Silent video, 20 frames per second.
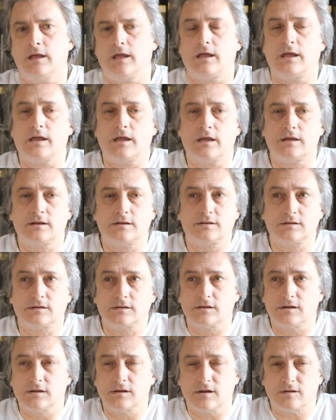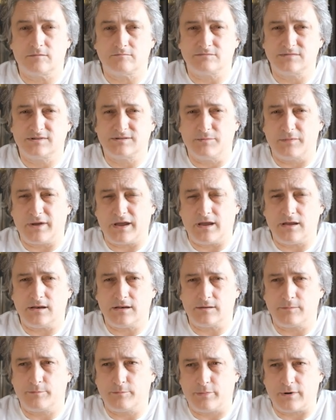and the main